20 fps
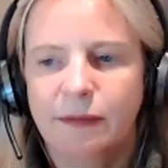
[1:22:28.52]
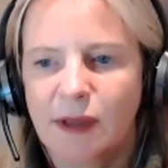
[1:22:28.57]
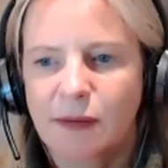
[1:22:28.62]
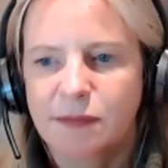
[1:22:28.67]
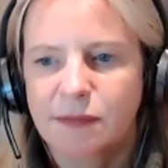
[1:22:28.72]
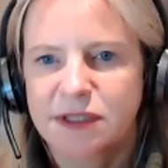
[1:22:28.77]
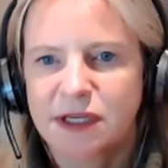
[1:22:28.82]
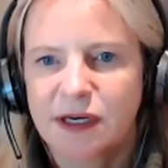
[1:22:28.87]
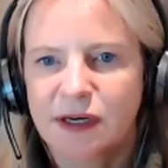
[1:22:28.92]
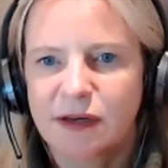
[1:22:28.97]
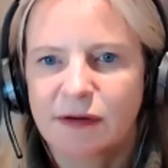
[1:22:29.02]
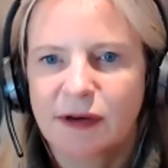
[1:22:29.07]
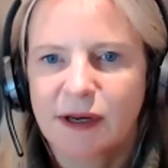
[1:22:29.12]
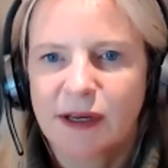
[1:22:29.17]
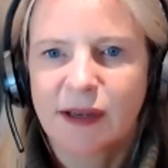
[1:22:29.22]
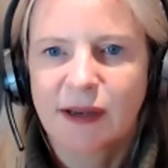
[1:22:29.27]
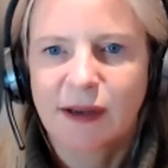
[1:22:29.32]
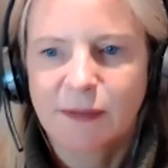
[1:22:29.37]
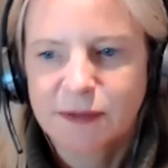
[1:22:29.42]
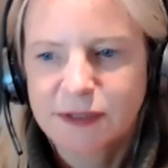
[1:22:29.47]

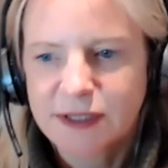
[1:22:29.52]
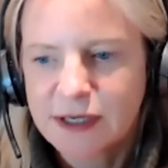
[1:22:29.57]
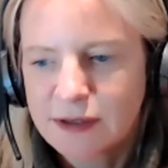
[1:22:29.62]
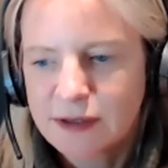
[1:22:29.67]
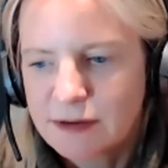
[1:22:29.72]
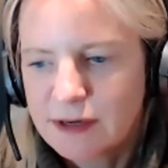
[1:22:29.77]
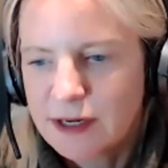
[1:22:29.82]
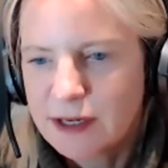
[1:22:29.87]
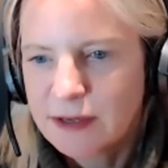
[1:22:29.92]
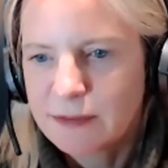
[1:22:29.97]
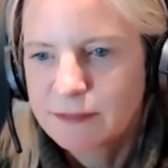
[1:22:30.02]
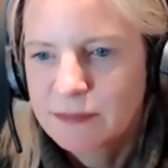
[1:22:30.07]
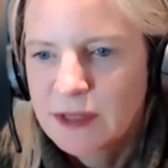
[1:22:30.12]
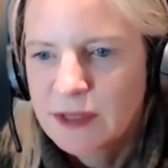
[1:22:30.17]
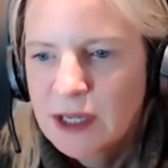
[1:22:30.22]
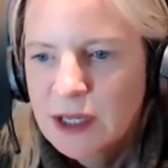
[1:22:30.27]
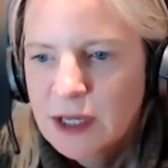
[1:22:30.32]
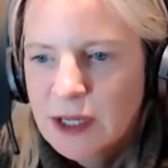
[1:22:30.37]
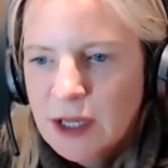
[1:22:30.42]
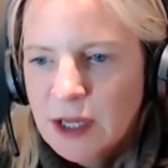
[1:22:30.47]
absolutely.
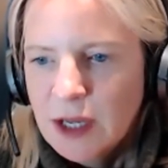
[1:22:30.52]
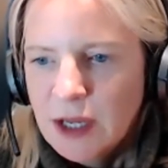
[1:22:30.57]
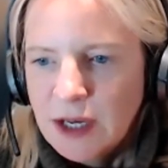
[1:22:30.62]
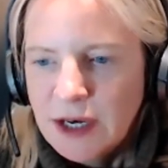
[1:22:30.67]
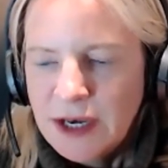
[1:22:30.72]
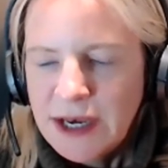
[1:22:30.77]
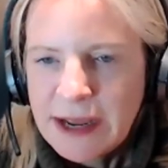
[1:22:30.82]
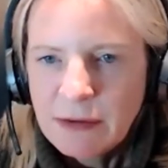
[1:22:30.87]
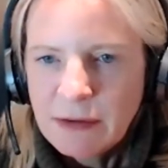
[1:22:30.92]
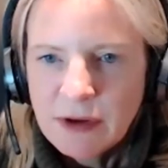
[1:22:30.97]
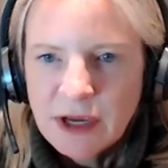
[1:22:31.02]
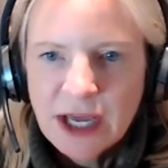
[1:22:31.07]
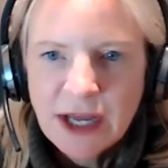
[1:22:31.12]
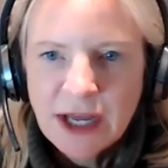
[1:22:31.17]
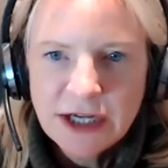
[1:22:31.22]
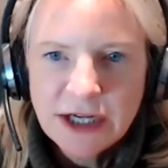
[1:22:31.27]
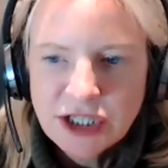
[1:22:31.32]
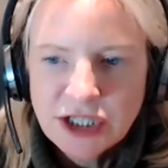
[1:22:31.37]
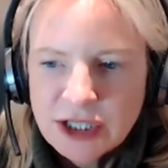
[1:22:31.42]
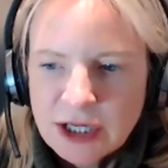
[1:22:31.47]
Now, can
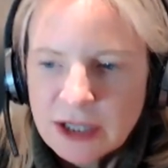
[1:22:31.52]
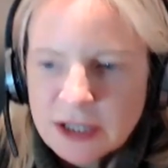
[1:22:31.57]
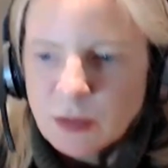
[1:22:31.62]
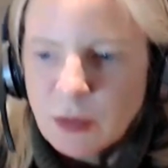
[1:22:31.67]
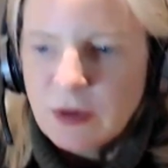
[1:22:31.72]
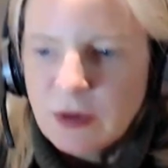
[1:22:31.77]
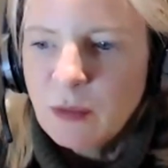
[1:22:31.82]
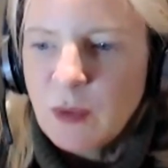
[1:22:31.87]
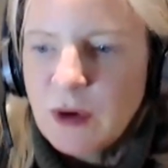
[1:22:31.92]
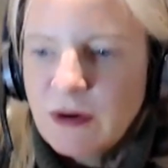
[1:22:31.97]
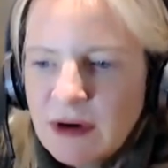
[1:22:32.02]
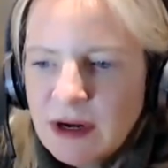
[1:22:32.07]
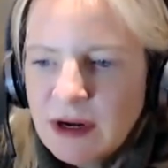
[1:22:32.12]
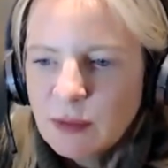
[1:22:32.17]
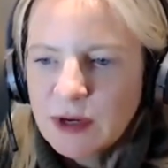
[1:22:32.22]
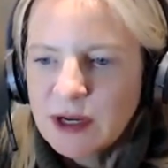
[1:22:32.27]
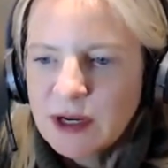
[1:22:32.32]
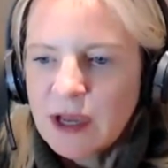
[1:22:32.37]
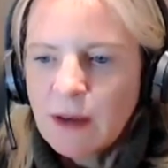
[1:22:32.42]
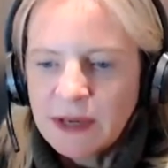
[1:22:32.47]
I just ask,
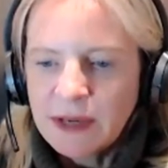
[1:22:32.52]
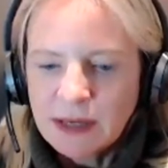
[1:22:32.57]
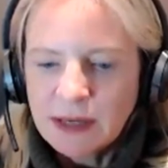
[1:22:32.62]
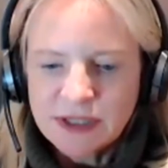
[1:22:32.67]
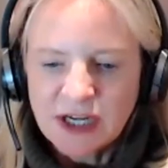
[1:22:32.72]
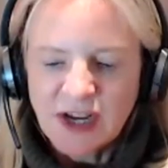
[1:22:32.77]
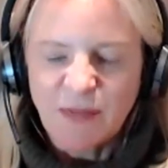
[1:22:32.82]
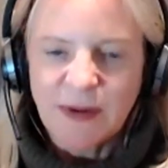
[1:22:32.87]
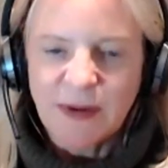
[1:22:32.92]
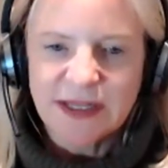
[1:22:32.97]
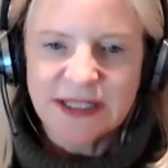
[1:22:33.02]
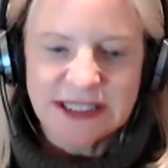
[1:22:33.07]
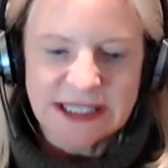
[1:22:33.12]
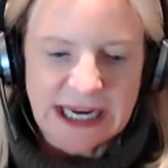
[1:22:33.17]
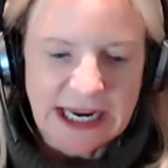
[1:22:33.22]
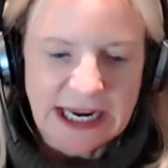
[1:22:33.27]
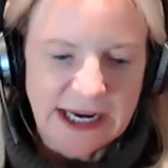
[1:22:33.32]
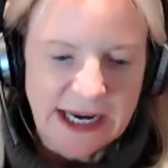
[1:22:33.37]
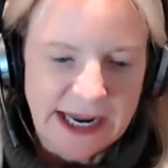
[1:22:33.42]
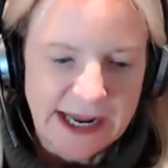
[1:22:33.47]
we're coming up to
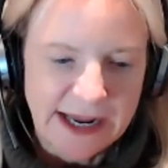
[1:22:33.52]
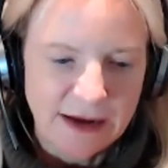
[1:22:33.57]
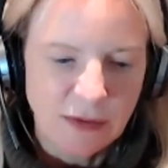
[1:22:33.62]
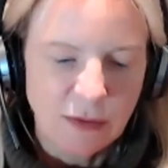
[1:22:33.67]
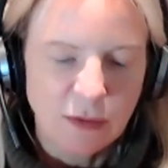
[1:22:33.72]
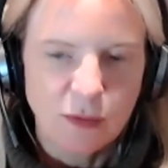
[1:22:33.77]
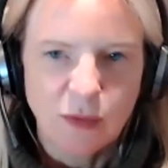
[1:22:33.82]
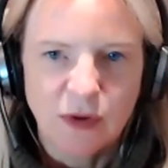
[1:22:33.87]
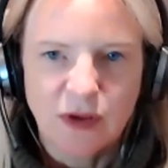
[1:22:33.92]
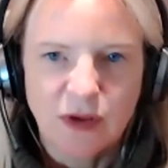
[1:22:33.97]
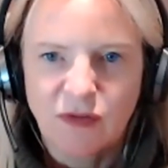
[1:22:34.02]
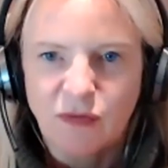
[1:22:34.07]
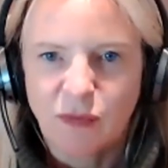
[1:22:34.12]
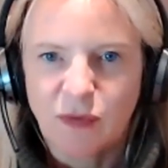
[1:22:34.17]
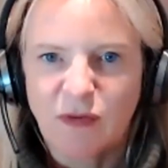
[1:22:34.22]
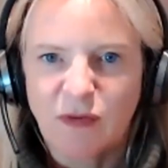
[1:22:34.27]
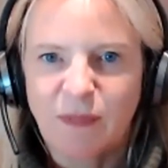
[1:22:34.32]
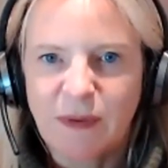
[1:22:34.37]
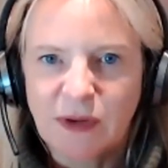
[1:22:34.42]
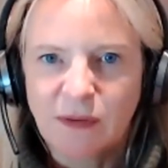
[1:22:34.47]
8:30 now.
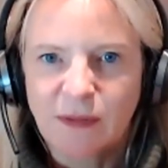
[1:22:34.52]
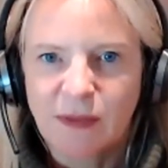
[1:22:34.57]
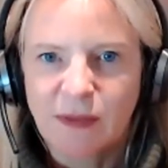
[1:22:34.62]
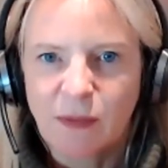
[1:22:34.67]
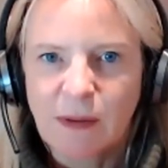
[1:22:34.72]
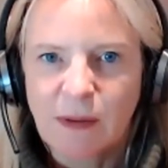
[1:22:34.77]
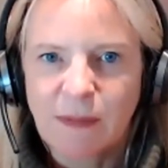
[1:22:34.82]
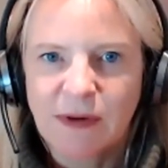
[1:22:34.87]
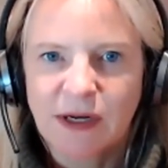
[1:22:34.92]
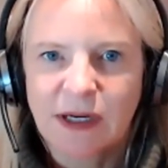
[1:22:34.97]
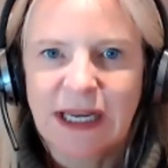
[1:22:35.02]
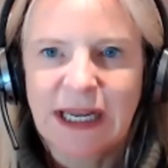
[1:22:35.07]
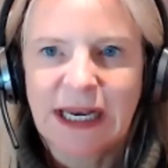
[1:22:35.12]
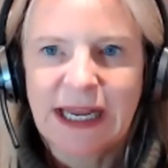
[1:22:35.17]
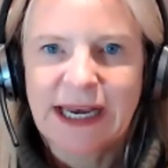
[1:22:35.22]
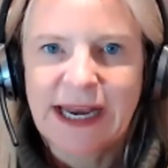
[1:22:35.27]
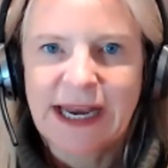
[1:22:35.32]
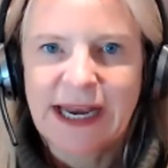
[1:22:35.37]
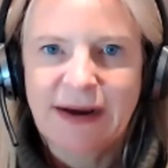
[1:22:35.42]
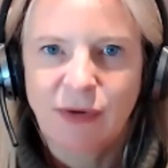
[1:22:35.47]
We've been on the webinar nearly
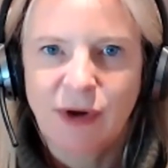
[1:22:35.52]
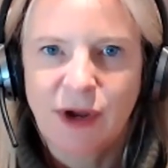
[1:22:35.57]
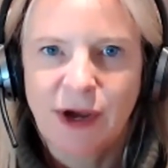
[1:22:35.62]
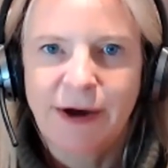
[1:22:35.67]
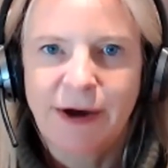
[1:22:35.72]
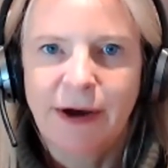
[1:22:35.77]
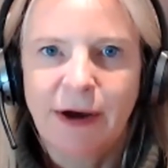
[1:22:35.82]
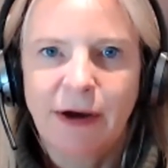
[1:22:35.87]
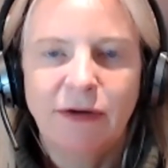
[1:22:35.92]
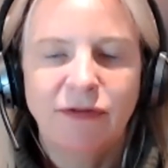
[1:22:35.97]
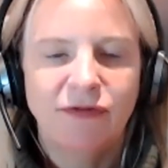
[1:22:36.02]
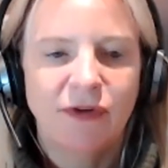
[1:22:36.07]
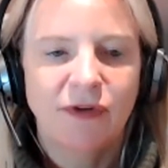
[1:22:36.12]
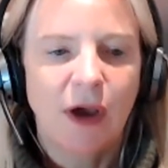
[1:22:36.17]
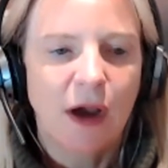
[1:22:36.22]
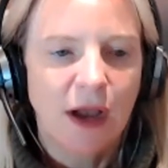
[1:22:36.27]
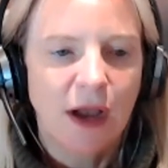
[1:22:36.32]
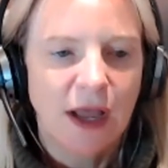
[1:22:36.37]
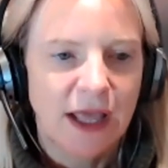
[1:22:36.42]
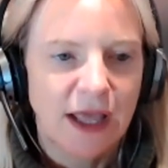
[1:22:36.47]
an hour and a half.
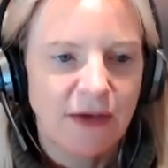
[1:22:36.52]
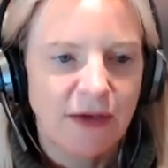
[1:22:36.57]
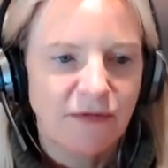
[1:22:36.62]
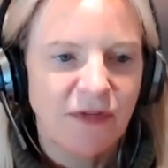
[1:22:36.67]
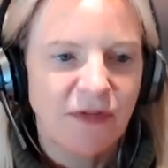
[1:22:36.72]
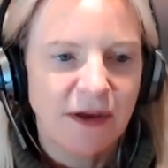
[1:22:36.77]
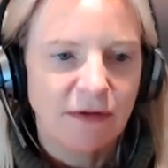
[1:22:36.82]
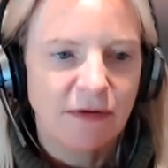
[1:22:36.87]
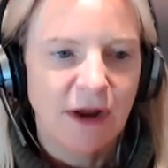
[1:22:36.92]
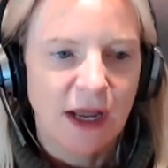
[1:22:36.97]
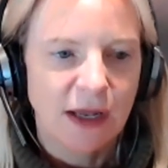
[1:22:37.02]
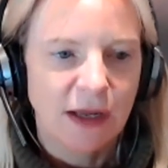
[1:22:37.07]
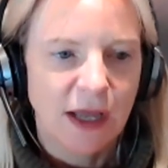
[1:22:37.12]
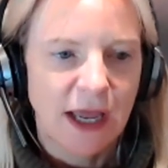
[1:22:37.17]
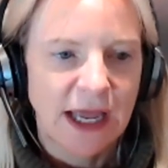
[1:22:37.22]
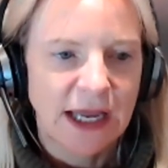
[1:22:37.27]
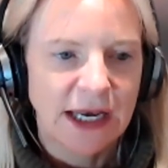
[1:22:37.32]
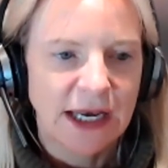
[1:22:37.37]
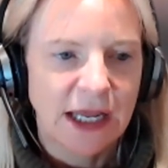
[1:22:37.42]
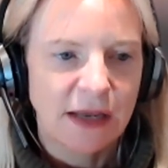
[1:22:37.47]
If there are
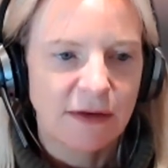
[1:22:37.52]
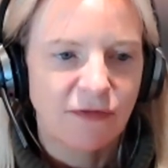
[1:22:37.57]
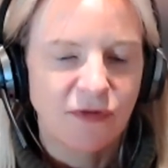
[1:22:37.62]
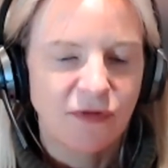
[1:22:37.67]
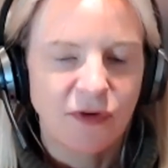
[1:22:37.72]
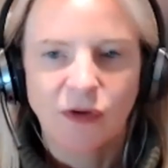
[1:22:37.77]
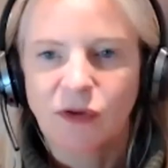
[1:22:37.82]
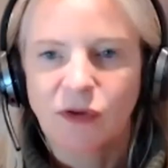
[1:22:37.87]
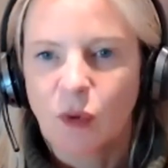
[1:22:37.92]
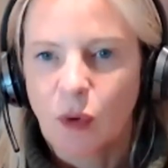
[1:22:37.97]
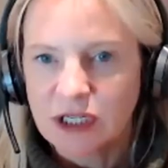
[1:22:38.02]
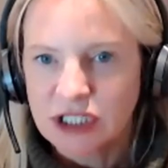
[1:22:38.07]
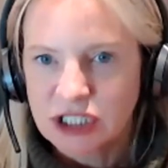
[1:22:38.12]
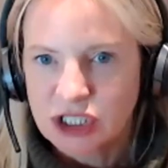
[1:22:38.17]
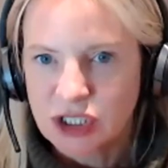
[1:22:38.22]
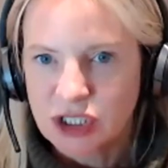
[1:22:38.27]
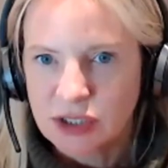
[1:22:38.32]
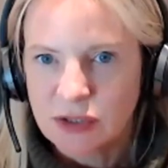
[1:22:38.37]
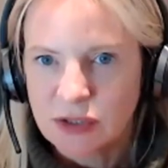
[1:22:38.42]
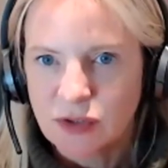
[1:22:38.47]
any further
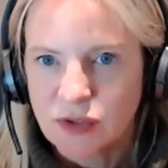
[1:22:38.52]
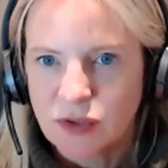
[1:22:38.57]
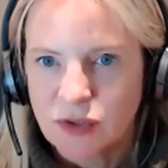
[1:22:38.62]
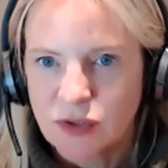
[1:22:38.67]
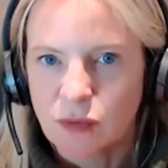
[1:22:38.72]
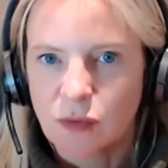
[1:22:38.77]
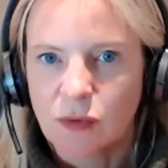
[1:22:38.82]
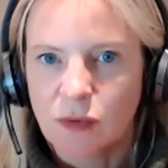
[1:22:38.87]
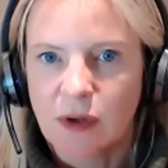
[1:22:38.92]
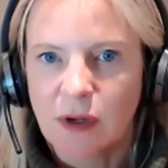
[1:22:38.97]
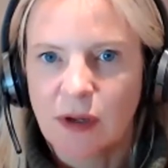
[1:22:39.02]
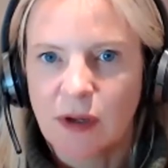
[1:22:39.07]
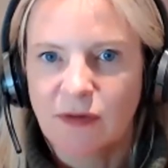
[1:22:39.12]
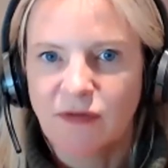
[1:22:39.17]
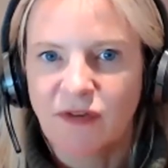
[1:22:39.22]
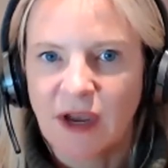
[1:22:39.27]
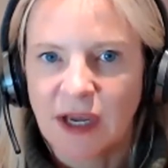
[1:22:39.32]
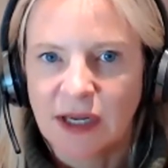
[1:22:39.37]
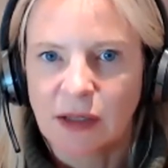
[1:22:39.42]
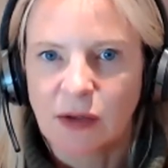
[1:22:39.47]
questions or
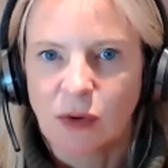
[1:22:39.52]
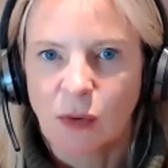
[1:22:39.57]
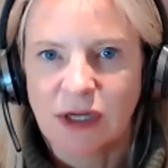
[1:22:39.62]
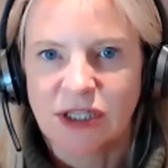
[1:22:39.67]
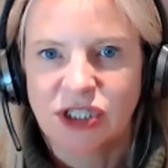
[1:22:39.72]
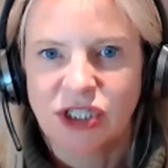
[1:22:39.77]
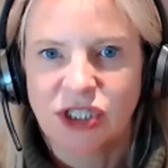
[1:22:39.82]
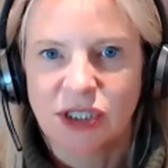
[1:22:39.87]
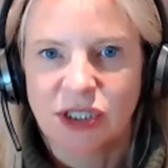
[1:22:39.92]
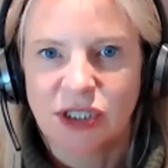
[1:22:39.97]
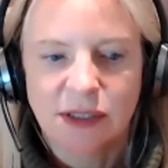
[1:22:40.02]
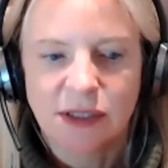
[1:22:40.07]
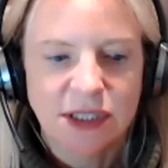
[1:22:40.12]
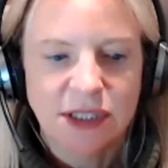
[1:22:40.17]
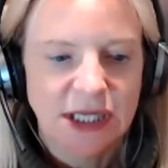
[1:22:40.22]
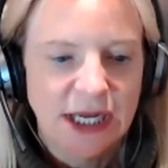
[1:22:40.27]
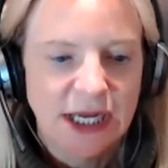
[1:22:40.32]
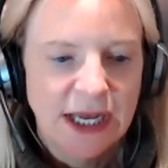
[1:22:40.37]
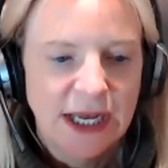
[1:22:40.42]
final questions,